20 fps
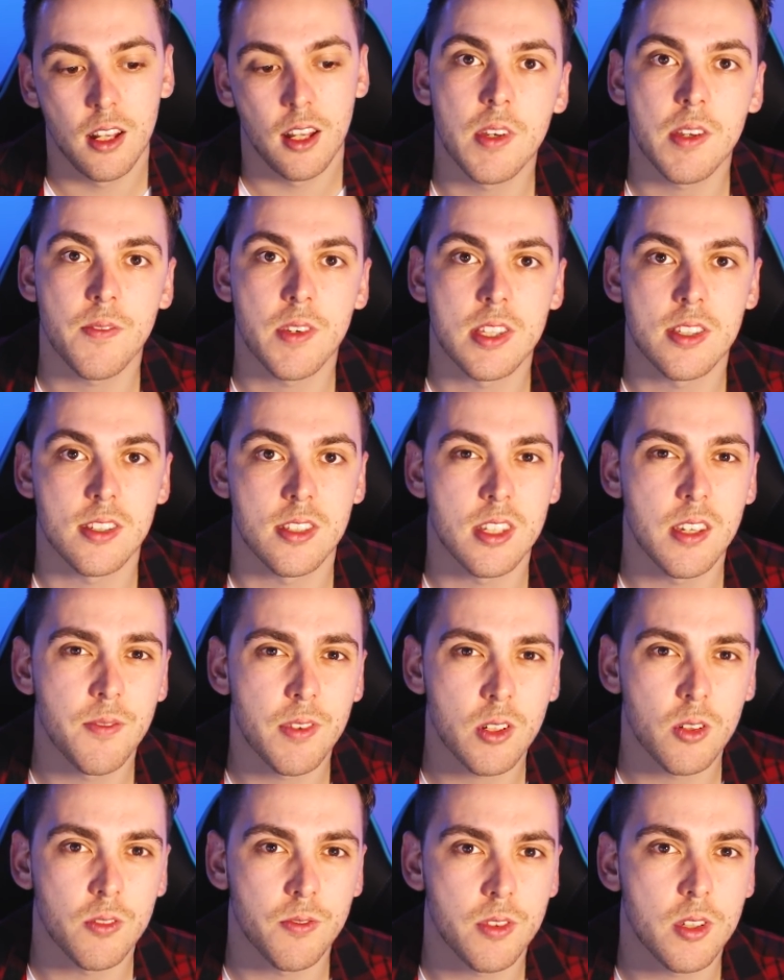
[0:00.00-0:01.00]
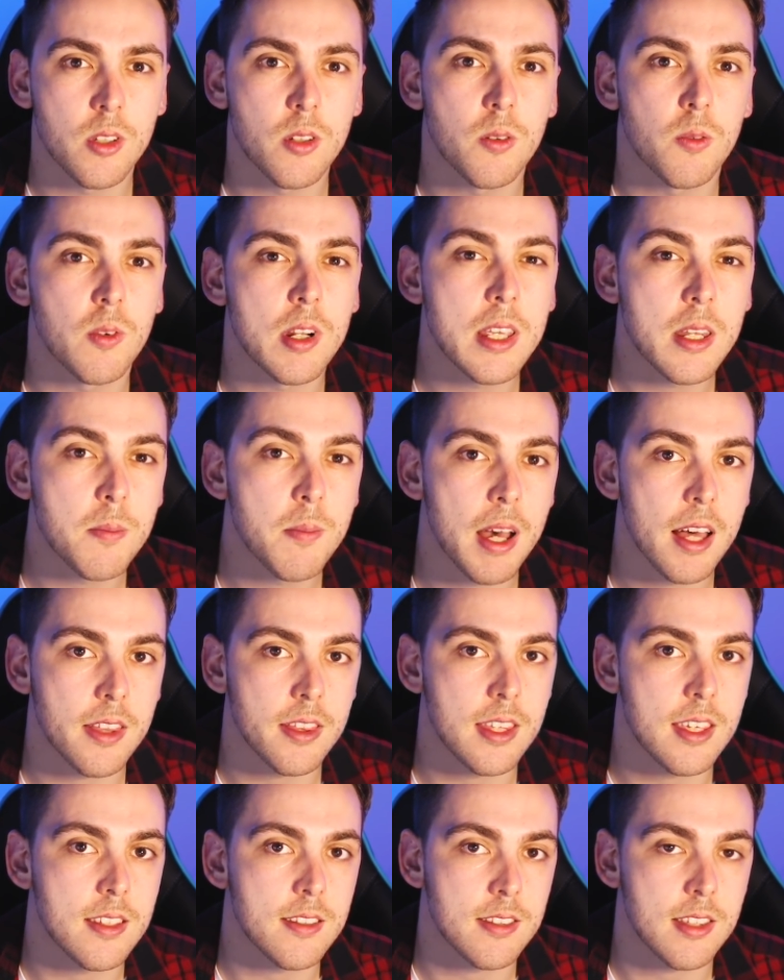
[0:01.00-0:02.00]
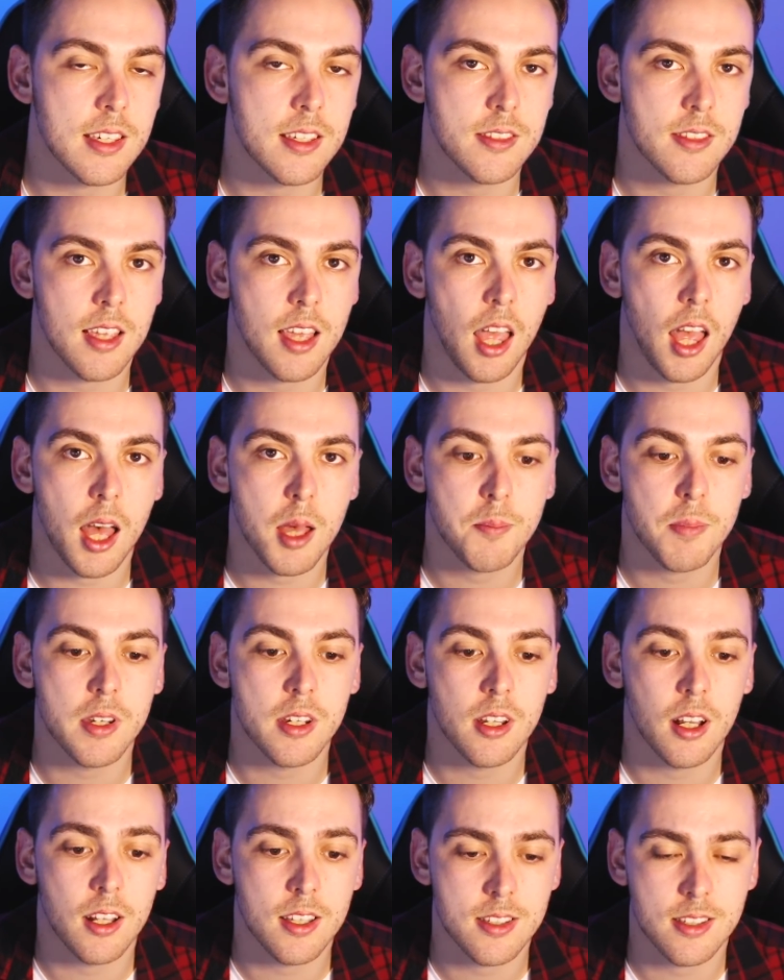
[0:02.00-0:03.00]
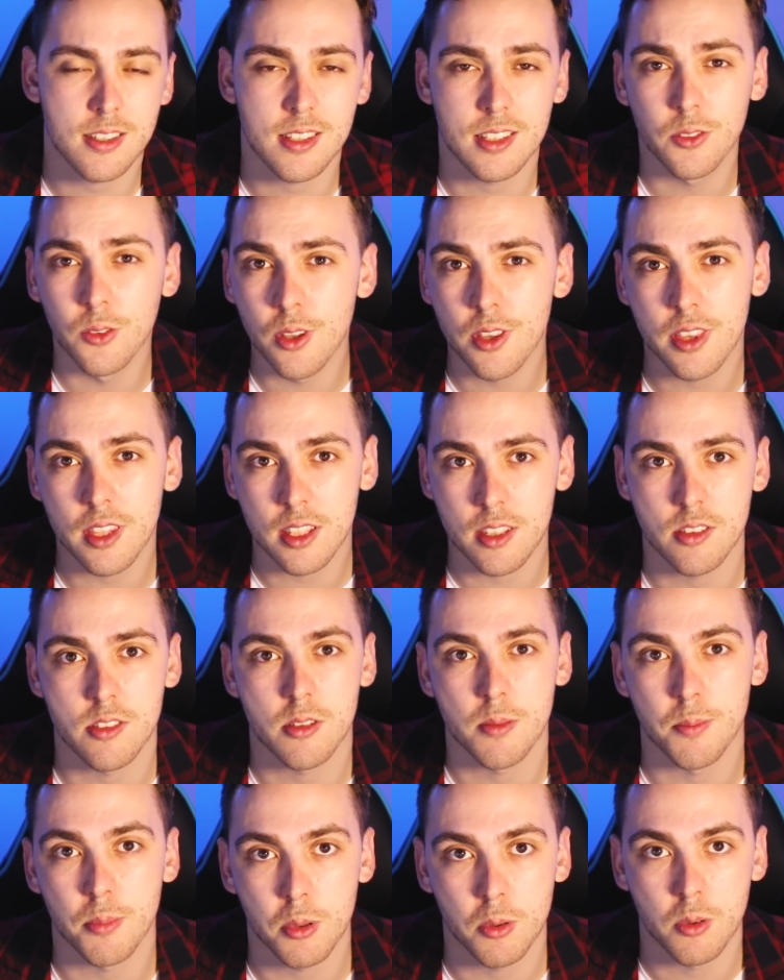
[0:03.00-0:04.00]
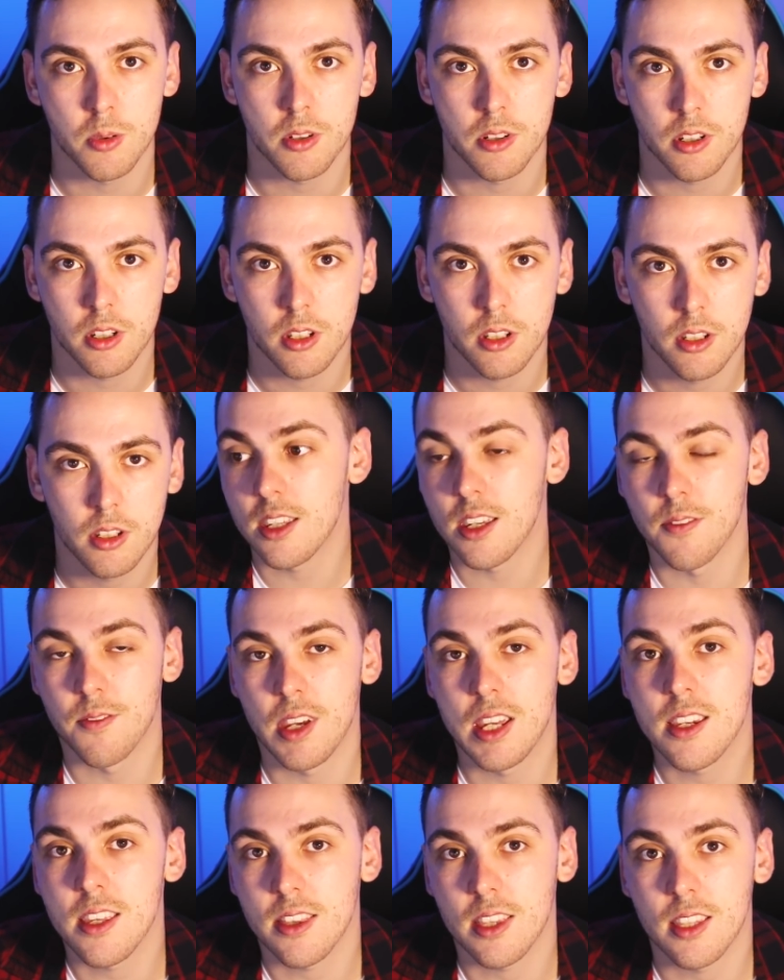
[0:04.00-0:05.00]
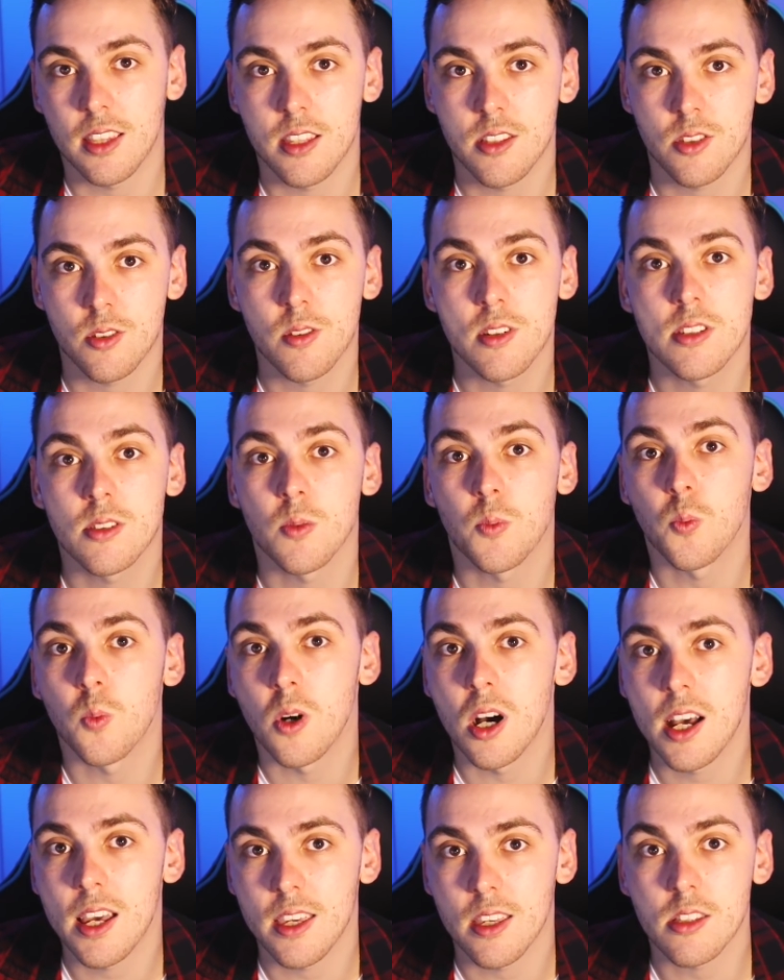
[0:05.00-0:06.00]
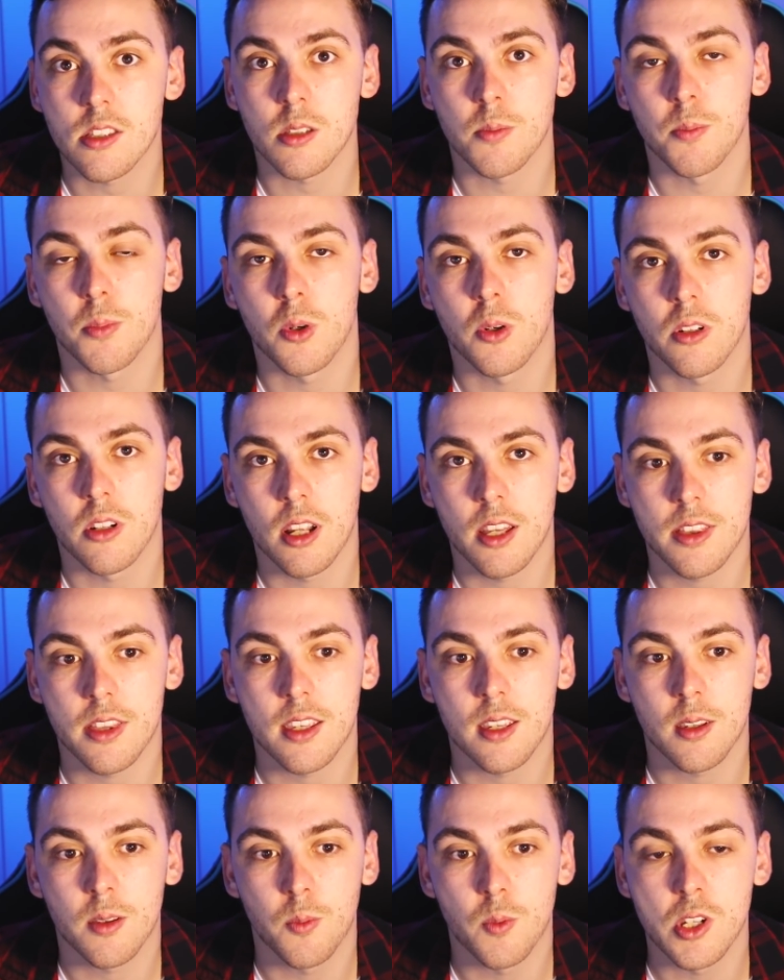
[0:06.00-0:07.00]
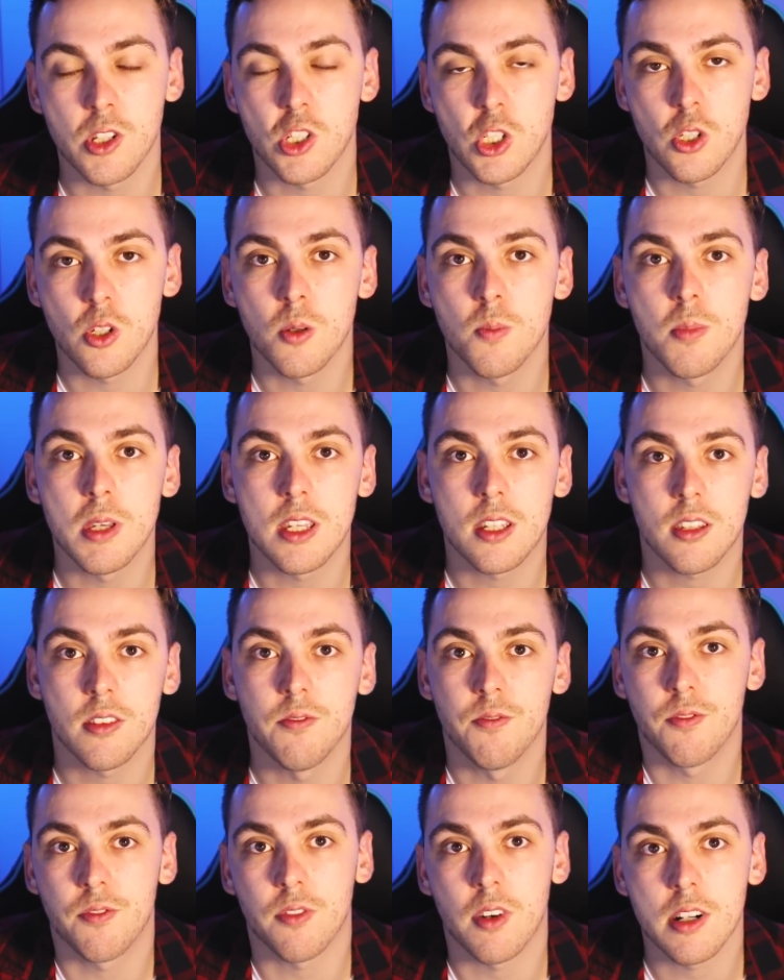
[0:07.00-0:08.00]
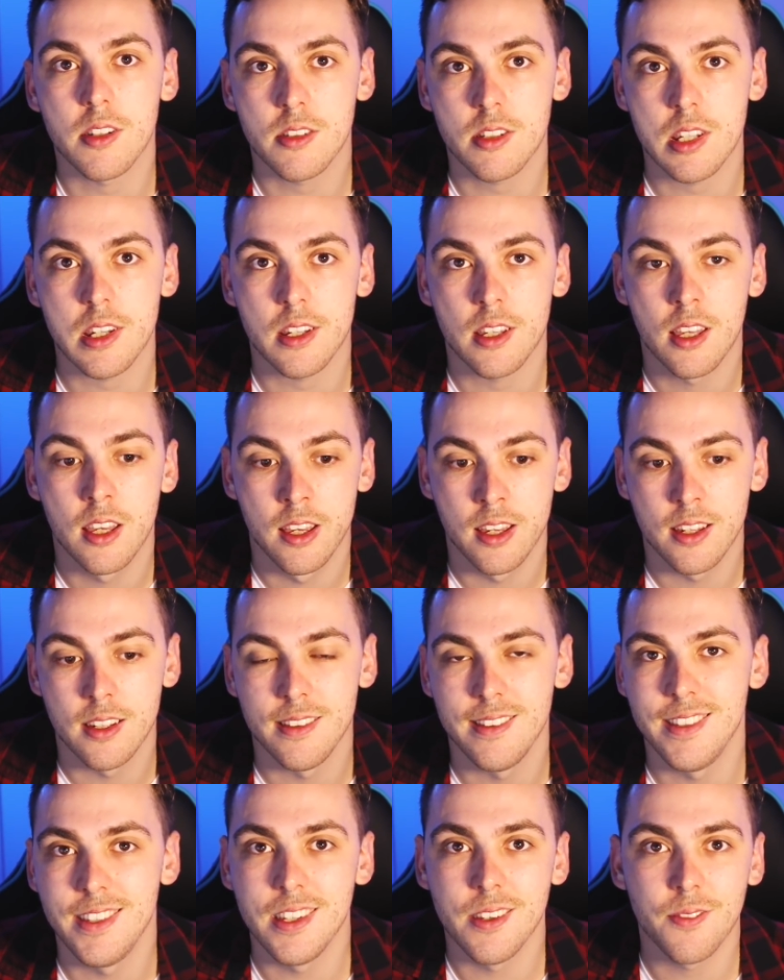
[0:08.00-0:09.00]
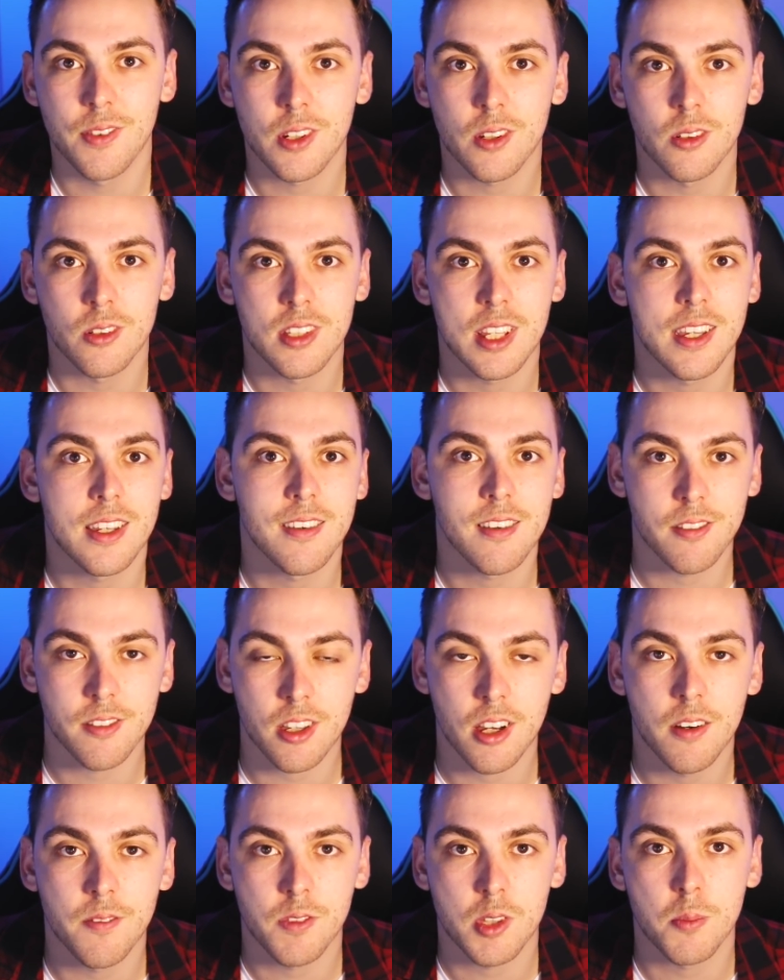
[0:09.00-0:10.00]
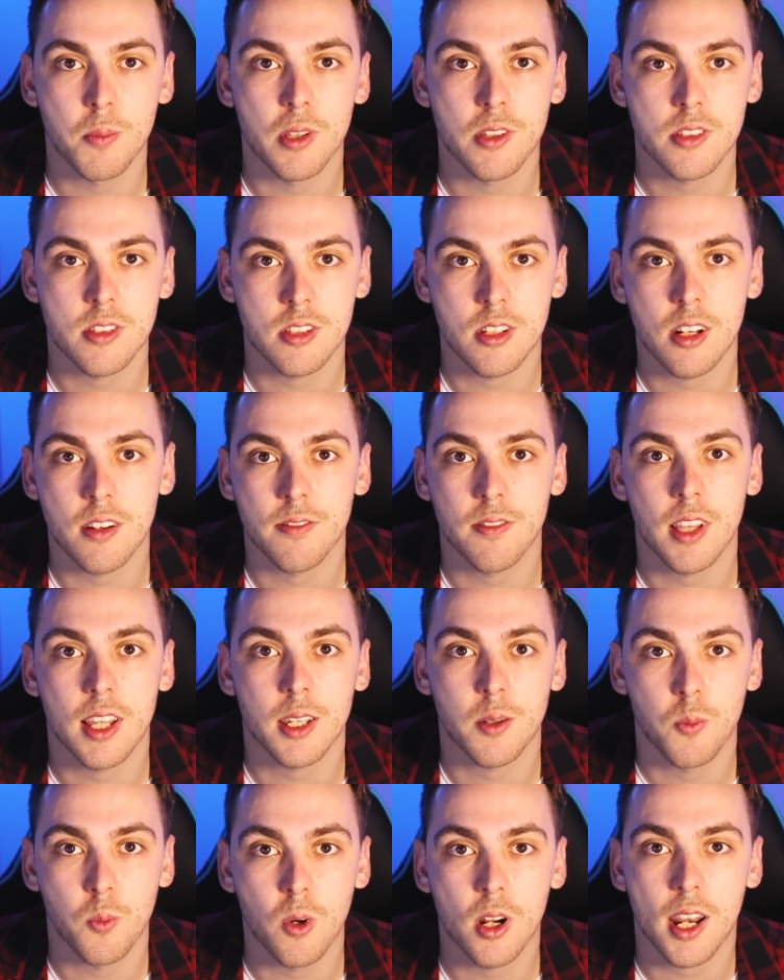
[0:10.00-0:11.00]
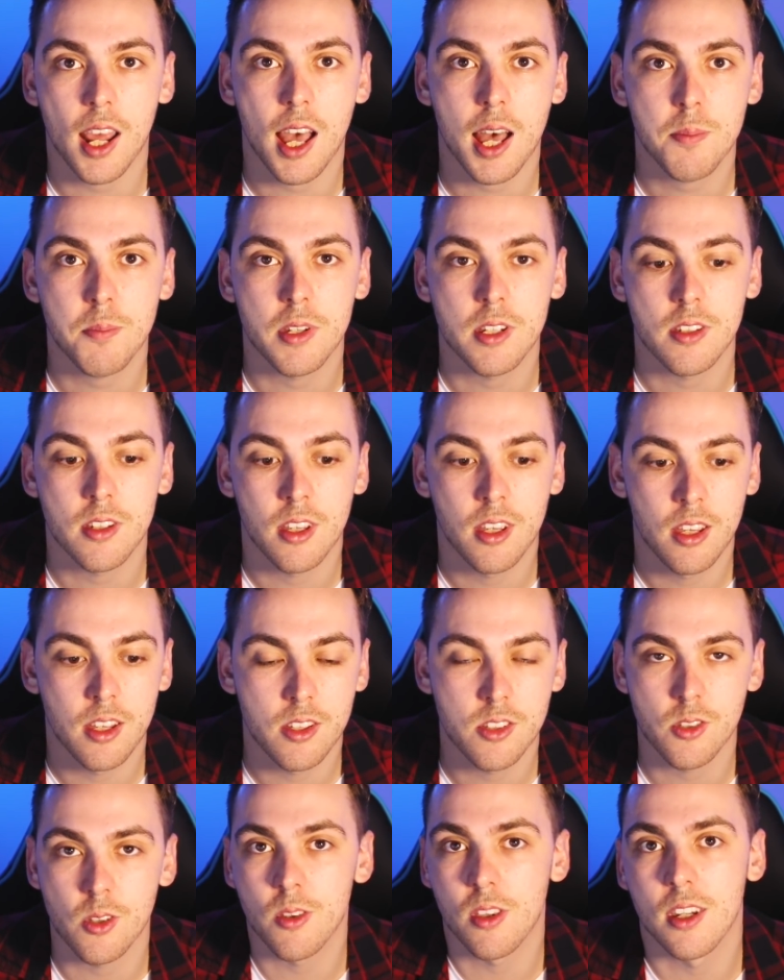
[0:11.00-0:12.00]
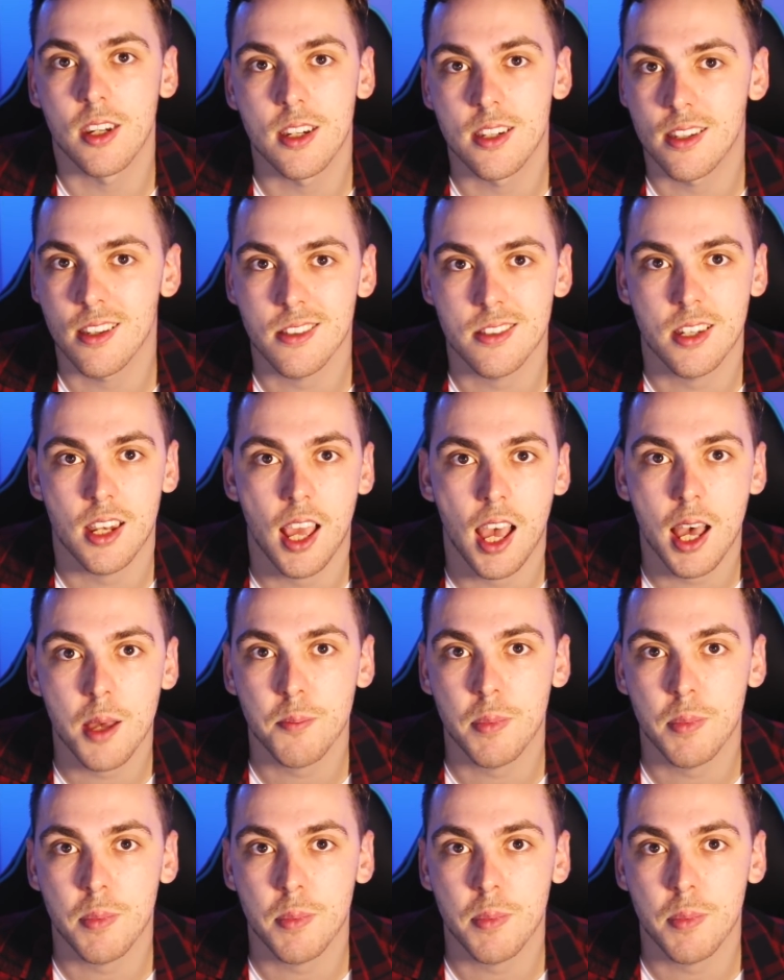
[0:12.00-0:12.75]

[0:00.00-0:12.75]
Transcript: Even if it's difficult for you to read about these things that happened, I still think it's important. I think if anything, that's the reason why it's important. I think we should be confronting difficult and uncomfortable stuff like what happened so that it doesn't